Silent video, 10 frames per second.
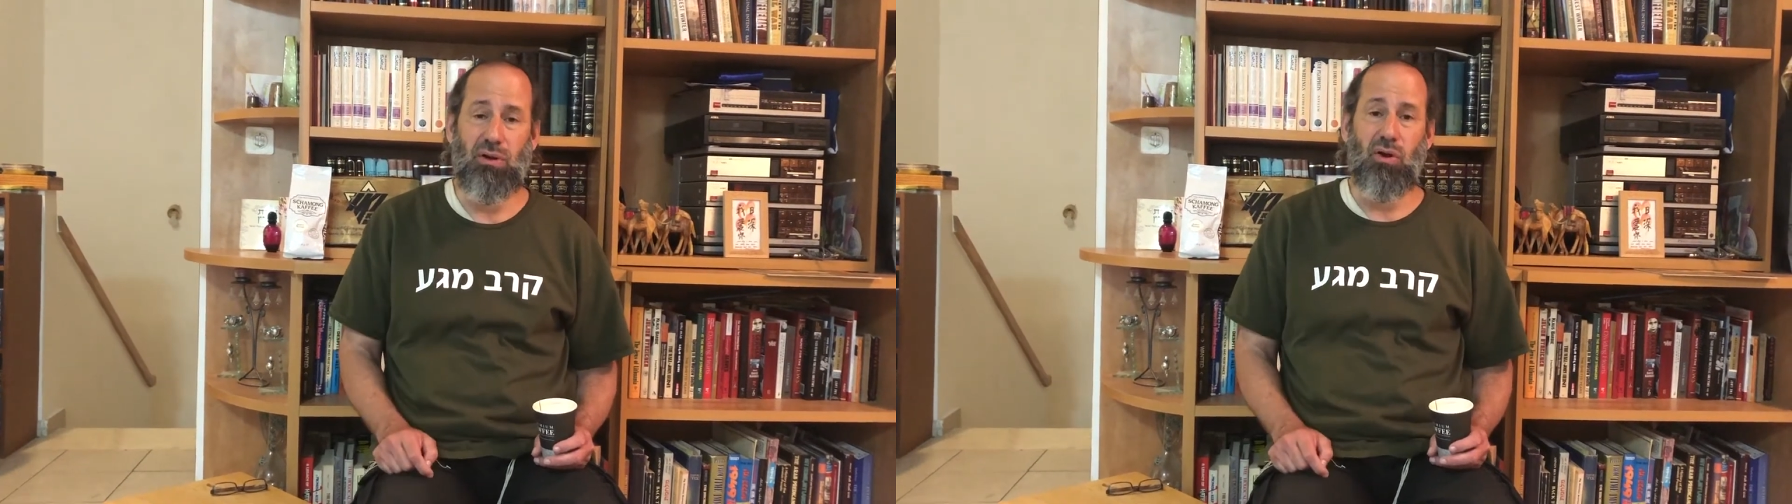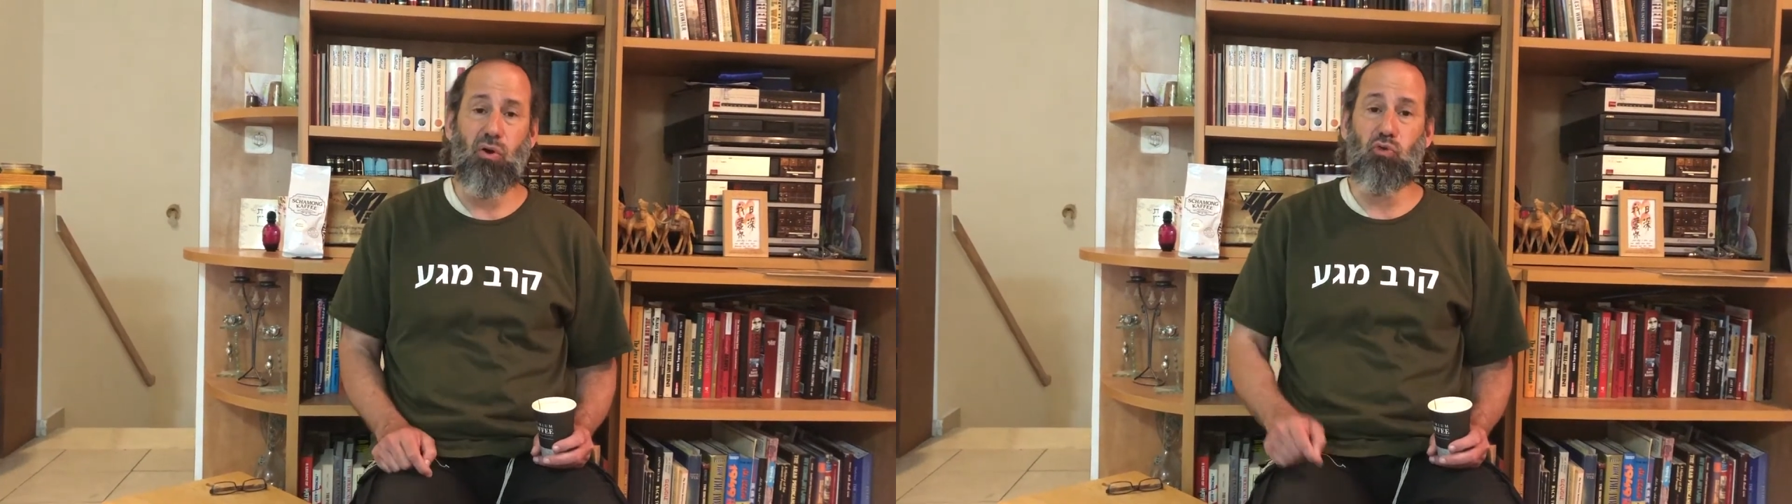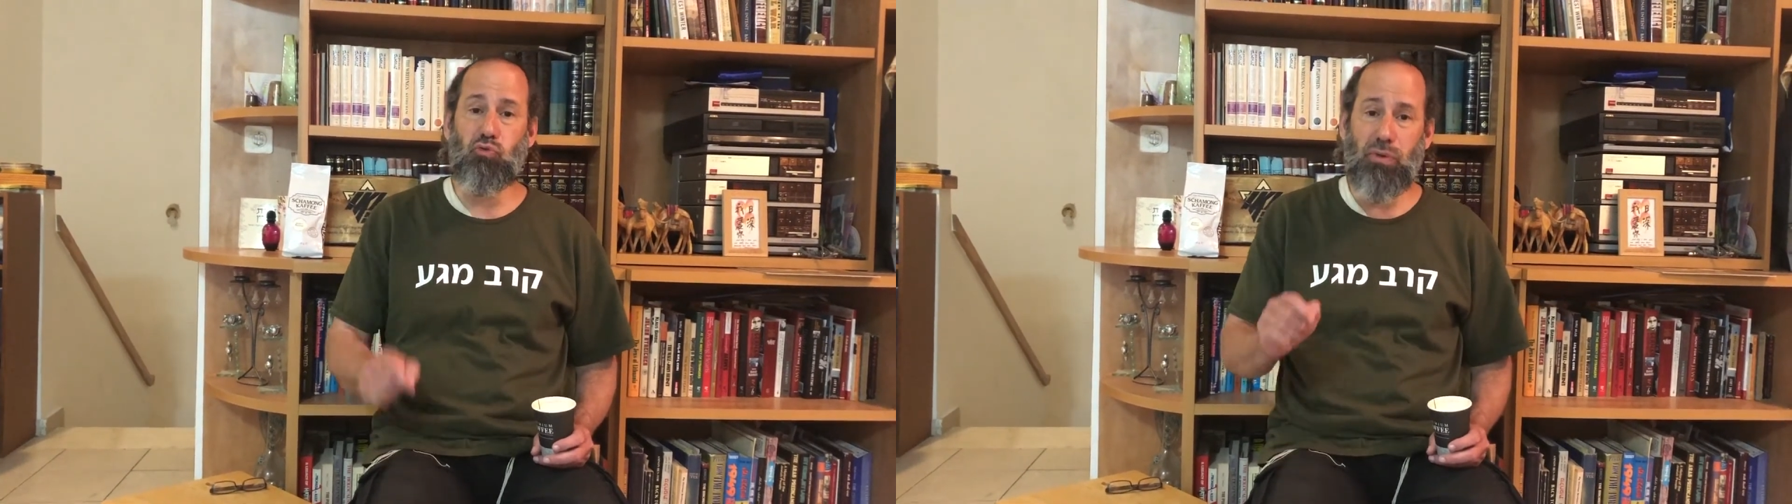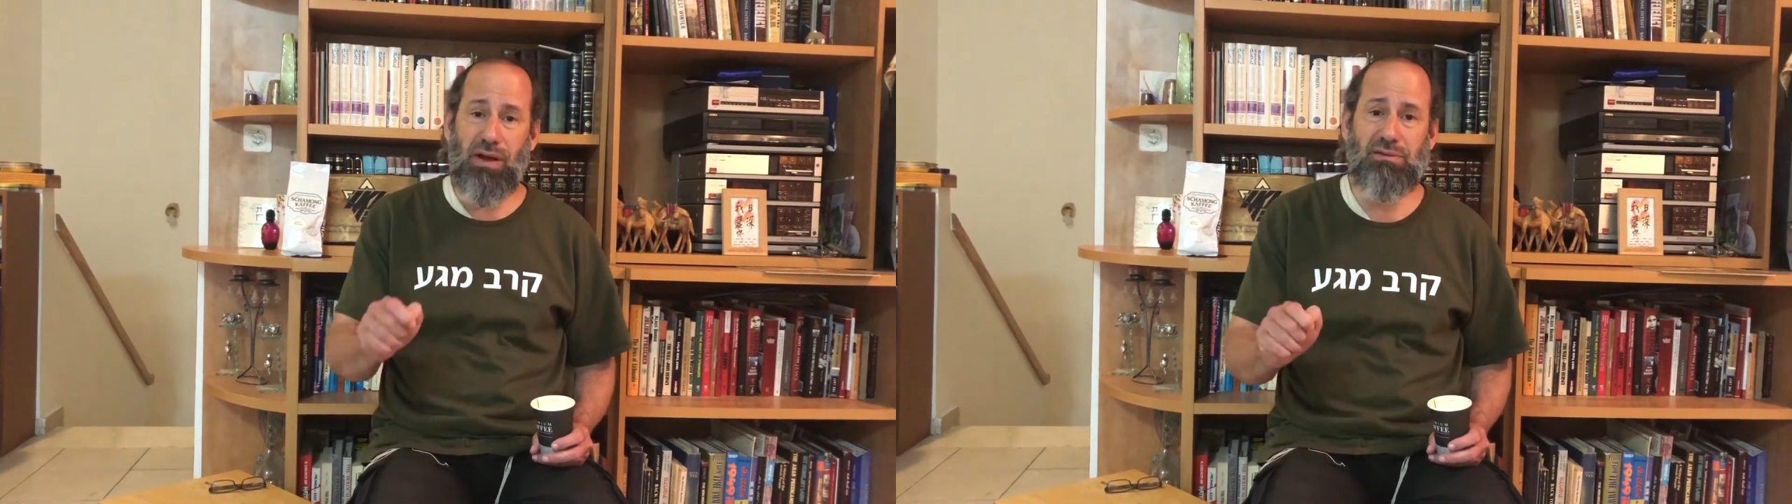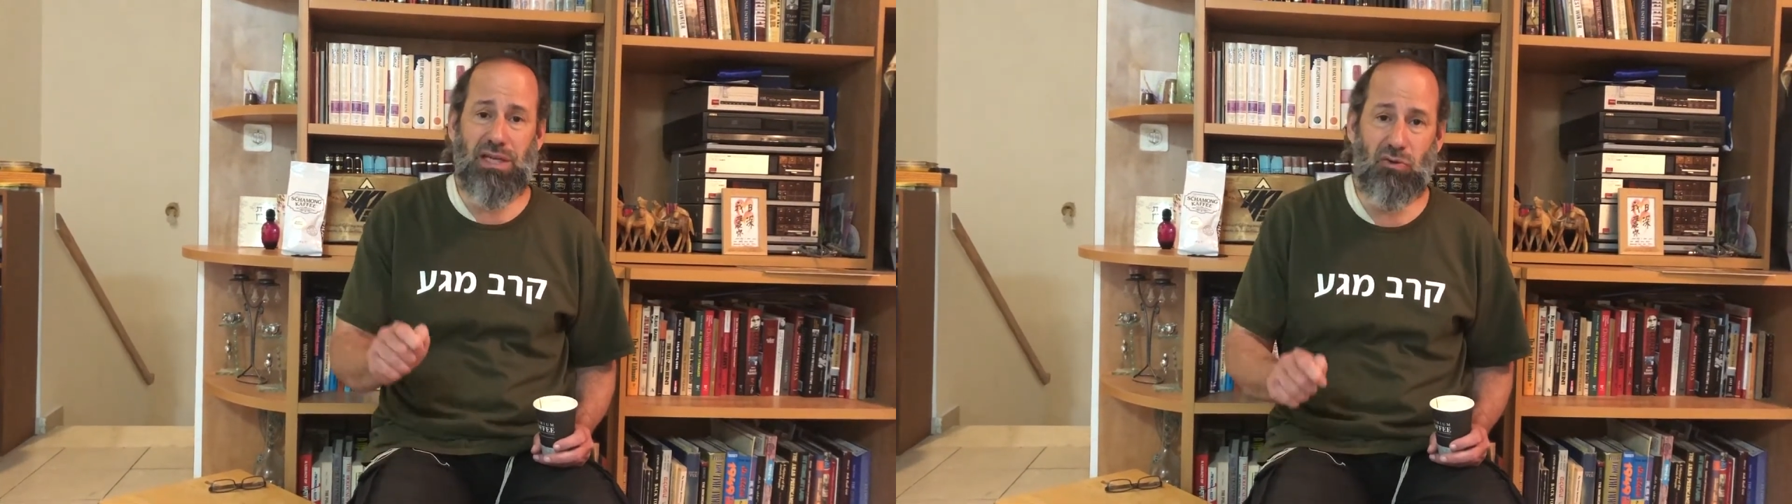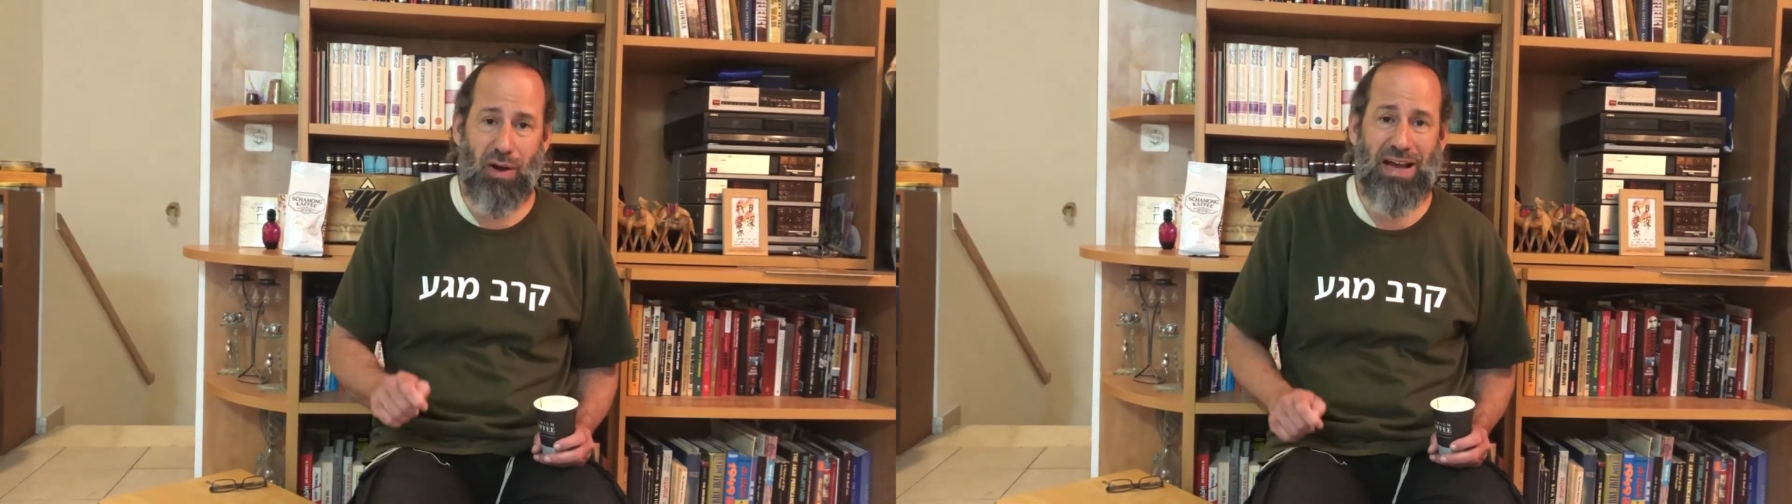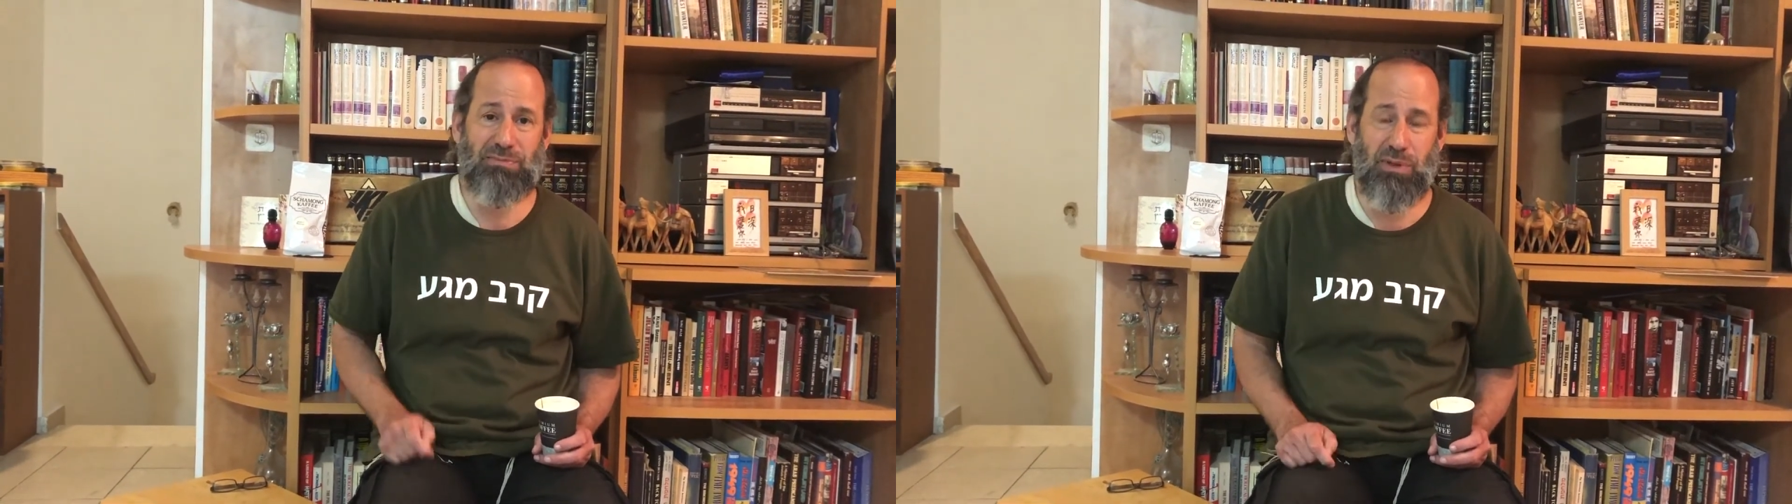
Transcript: who really grasp the